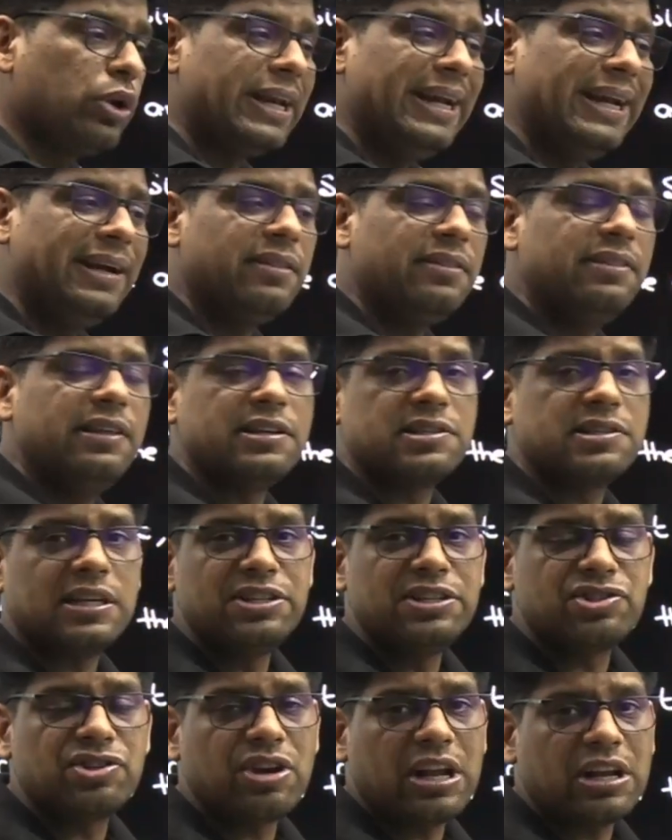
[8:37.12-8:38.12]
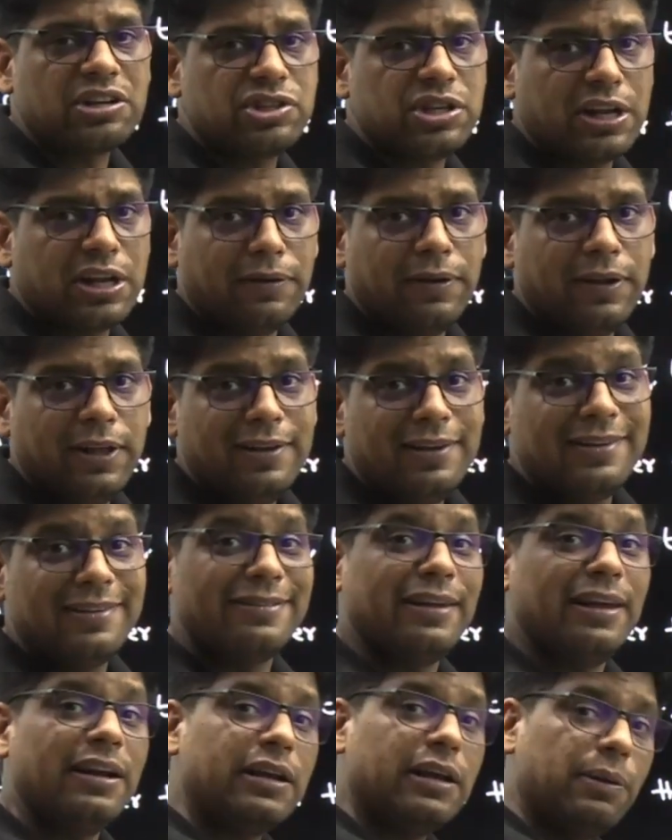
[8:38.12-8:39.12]
read this instruction
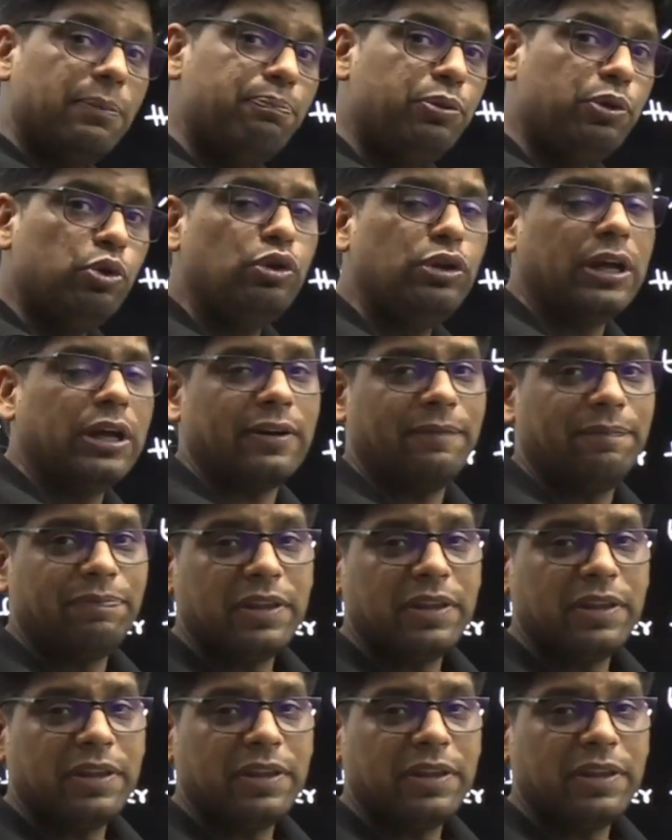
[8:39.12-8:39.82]
sir computer